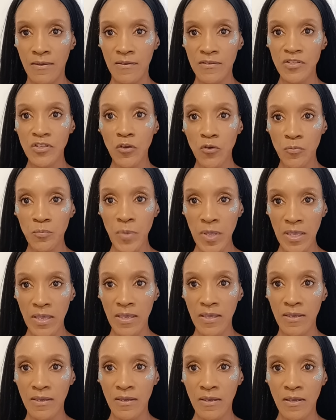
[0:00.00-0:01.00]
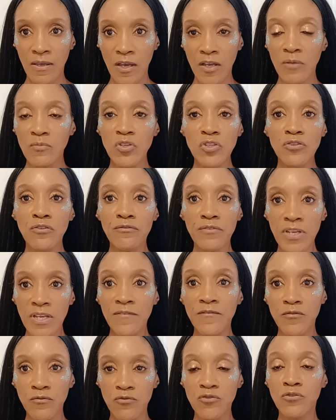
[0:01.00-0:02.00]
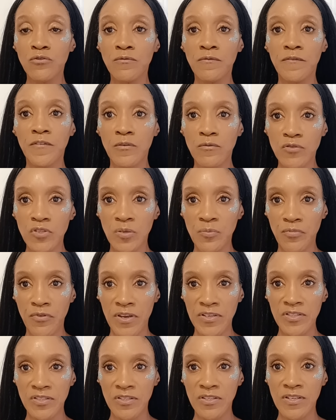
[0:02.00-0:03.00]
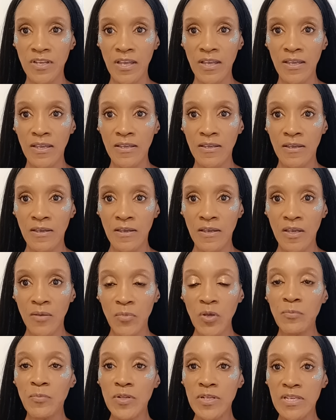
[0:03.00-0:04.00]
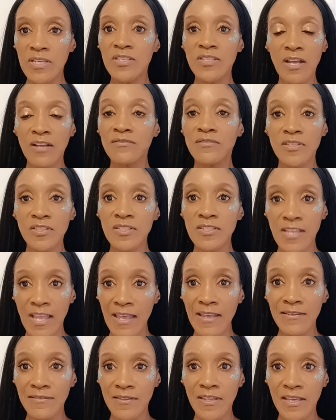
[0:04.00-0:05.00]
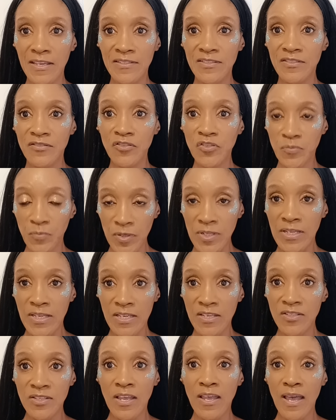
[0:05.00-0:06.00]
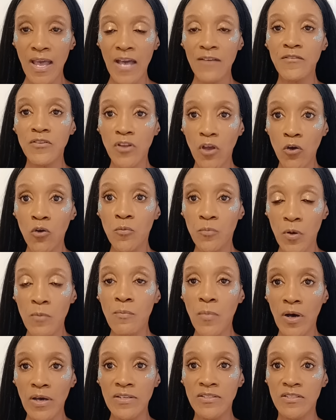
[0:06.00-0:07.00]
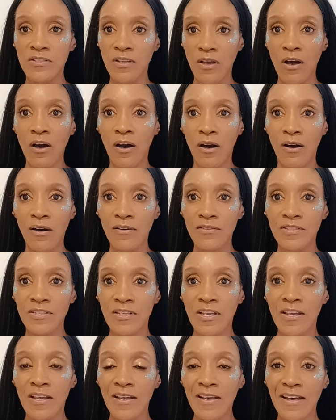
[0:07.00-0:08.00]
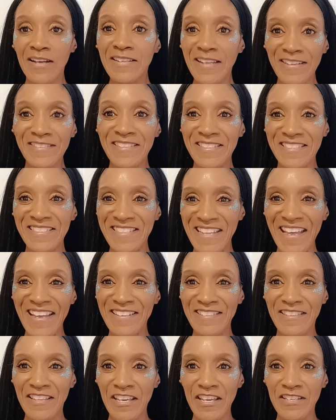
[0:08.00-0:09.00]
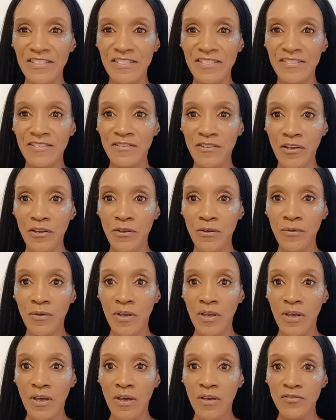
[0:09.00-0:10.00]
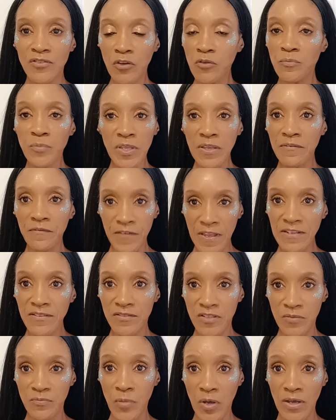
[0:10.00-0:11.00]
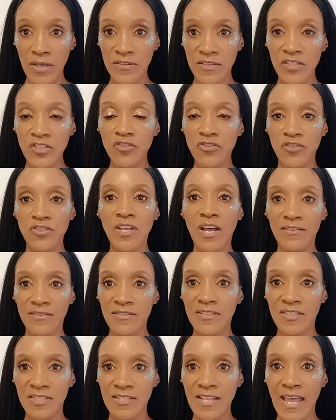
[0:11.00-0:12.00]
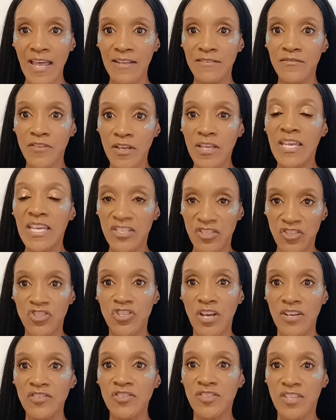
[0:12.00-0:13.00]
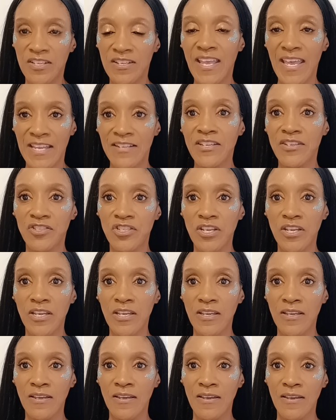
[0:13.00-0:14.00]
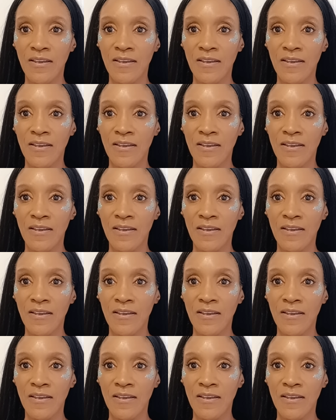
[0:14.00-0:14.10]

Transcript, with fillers: So big. And I'm sorry if you do feel depressed today. But please understand this. Just please have an open mind and heart and understand this, you know. Don't be offended by this. Just understand that it's just an energy.